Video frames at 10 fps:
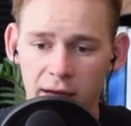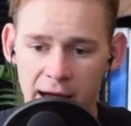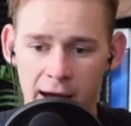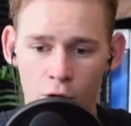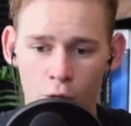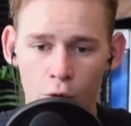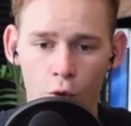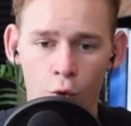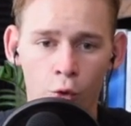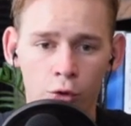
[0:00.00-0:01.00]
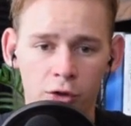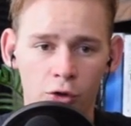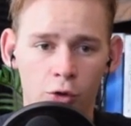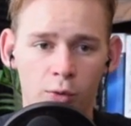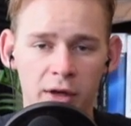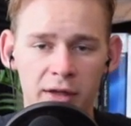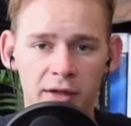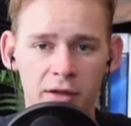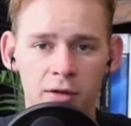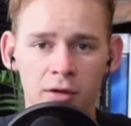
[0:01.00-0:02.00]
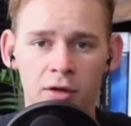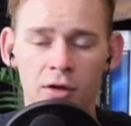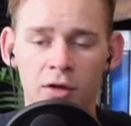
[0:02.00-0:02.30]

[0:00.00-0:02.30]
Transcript: how ordinal ranking